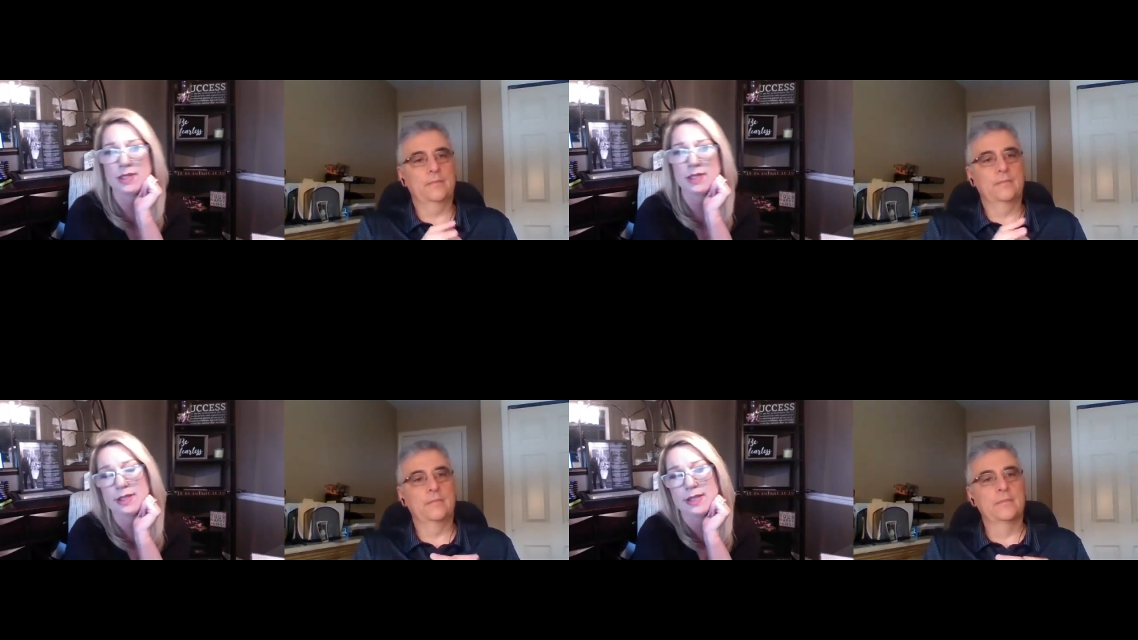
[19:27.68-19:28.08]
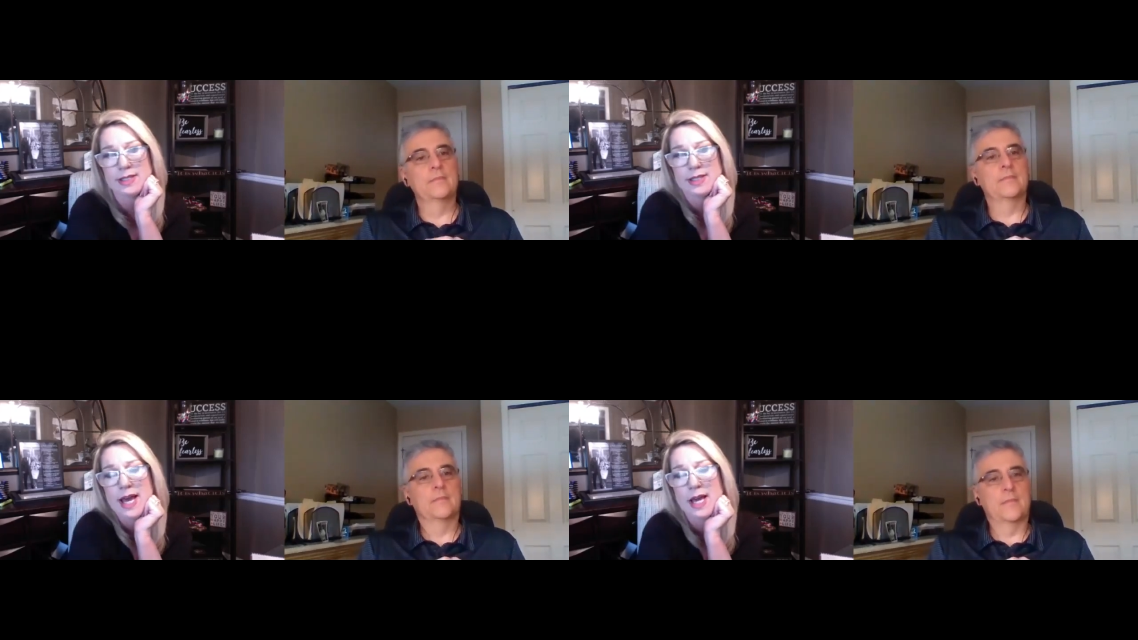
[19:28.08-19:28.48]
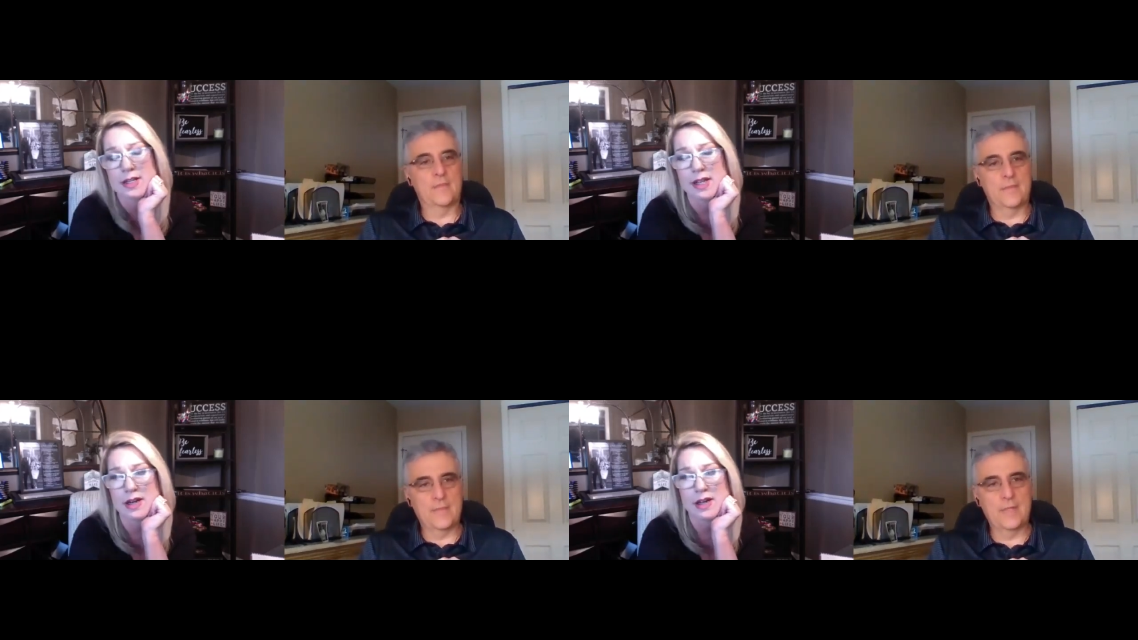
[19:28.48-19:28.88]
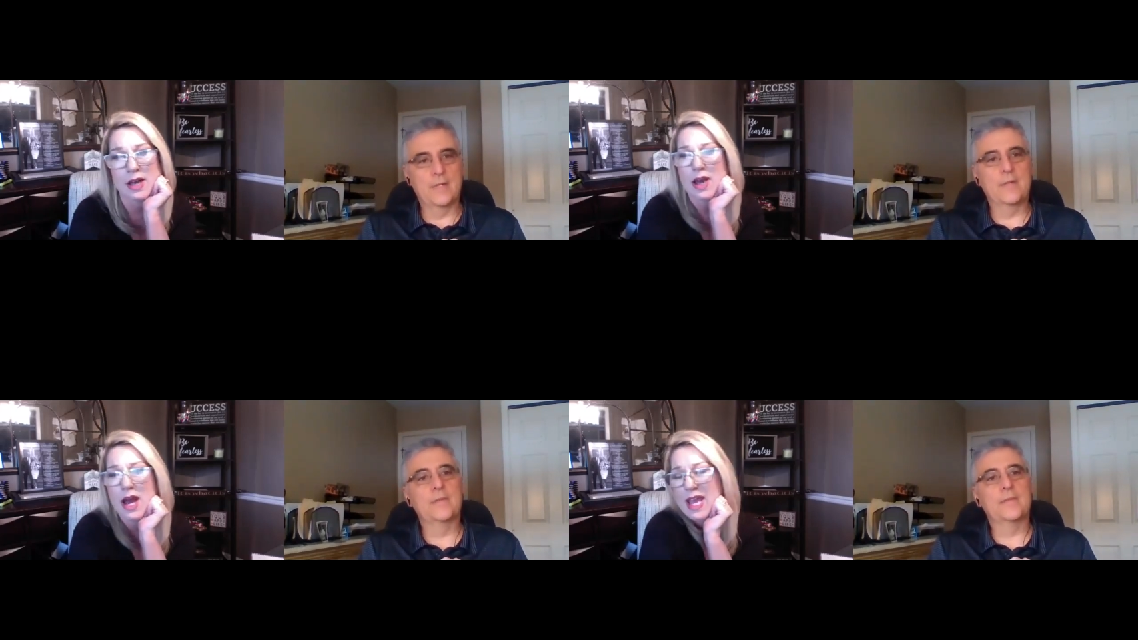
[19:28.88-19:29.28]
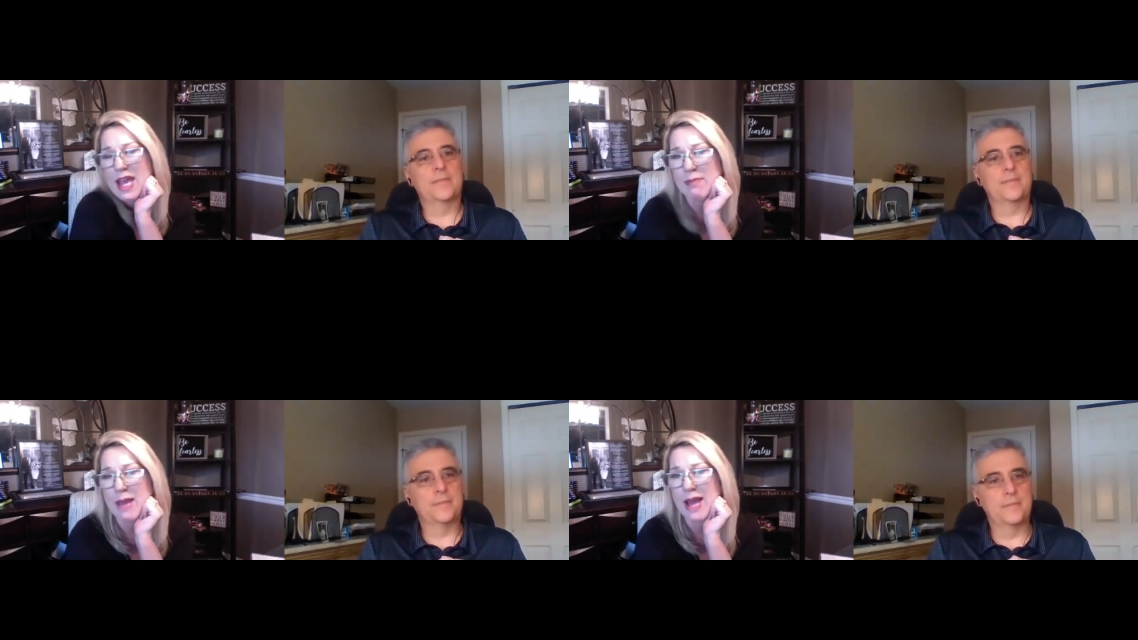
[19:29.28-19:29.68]
Speaker 1: and this and that. And then I came
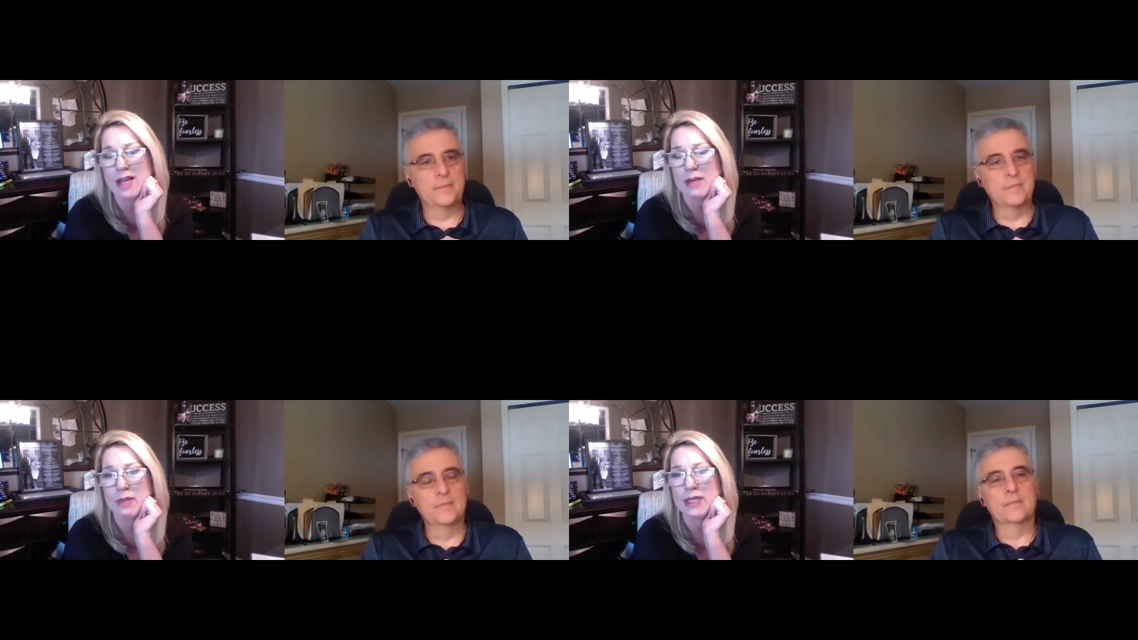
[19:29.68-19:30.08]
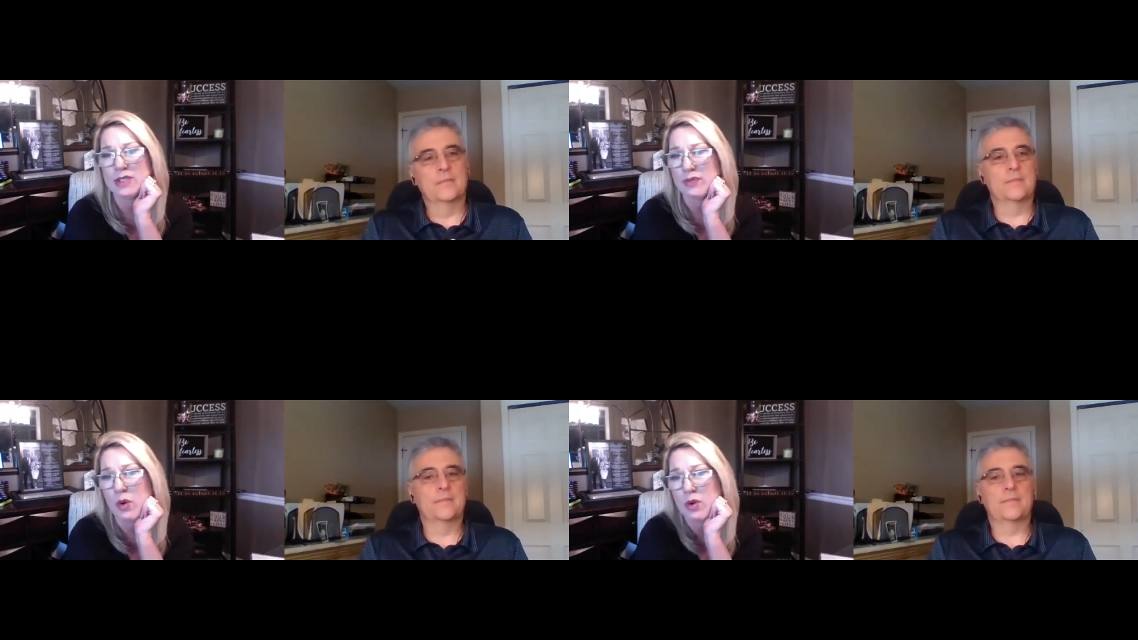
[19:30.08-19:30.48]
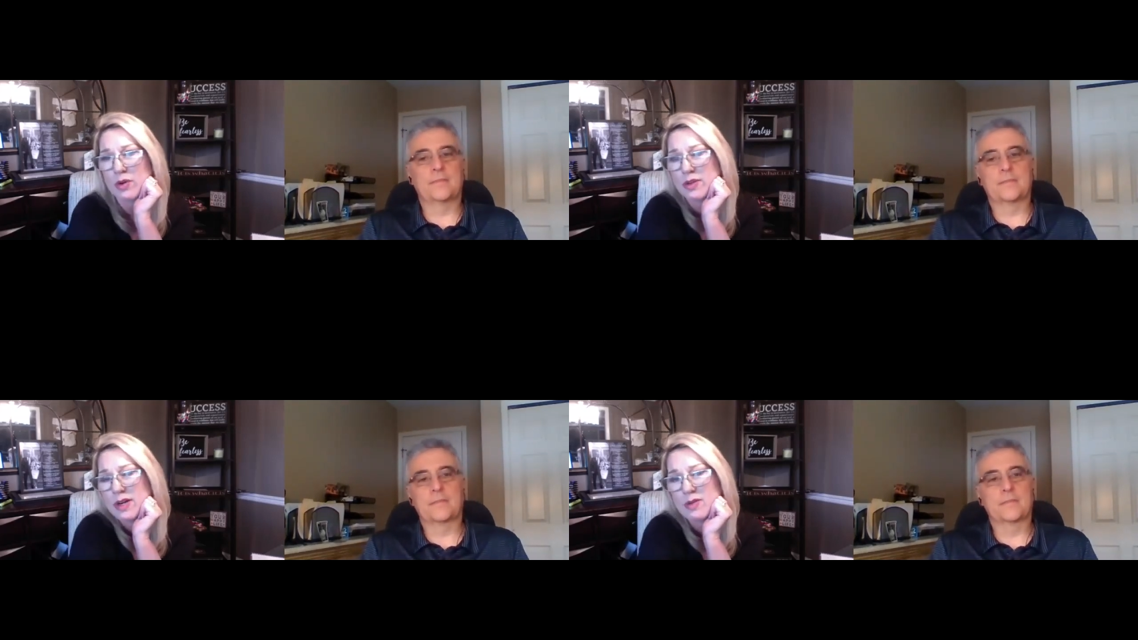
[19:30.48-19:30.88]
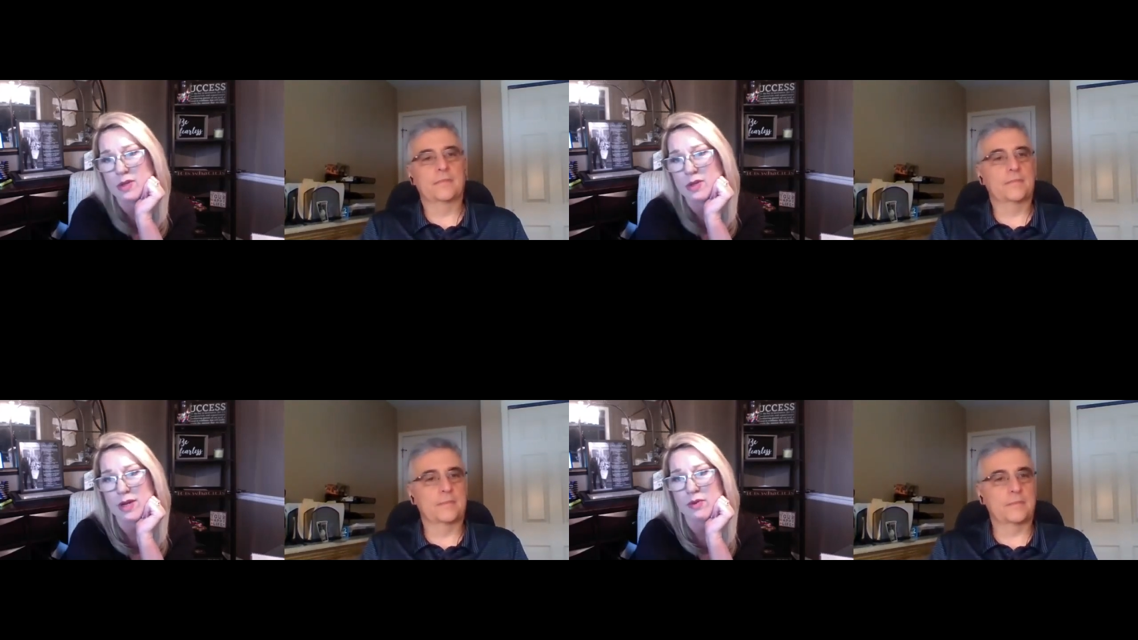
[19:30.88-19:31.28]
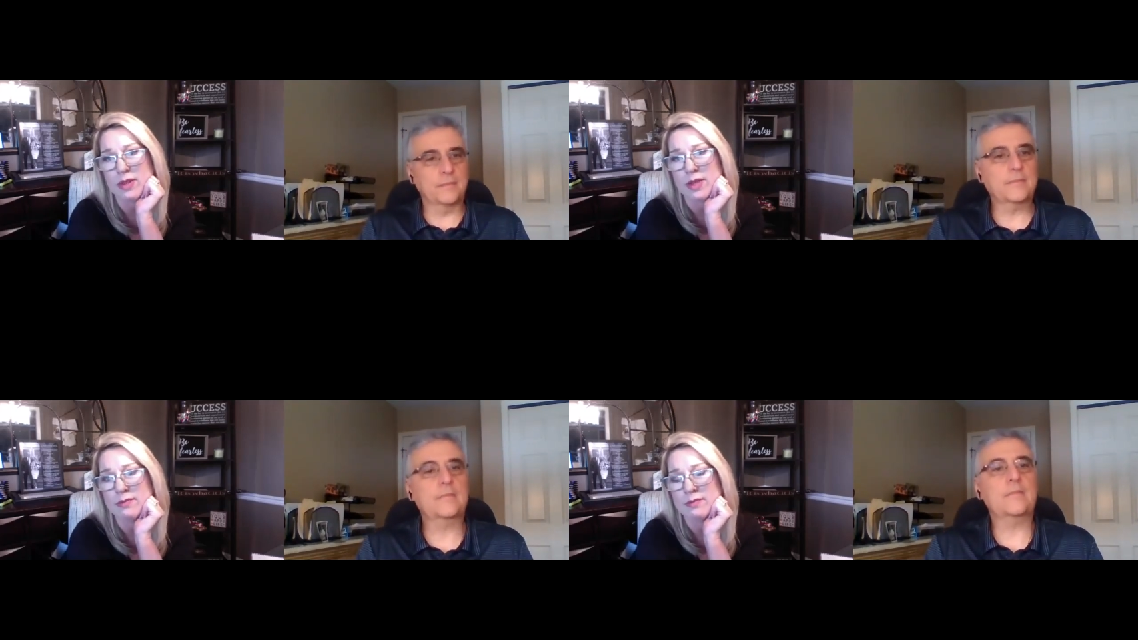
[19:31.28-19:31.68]
back and I placed fourth and I was all right with
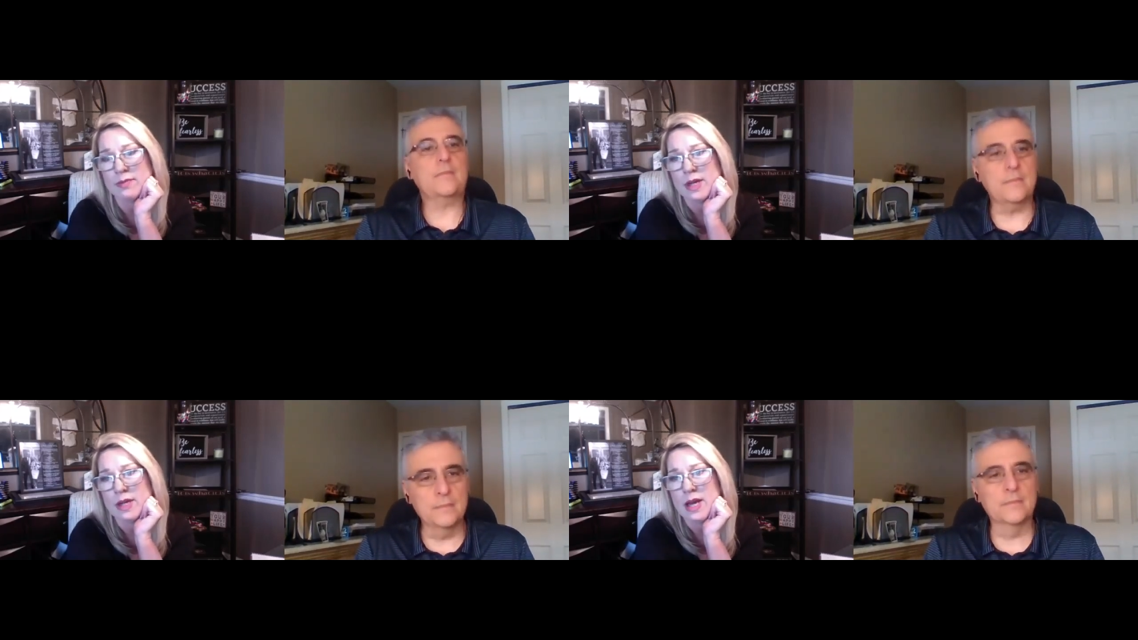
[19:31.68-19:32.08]
it. Um,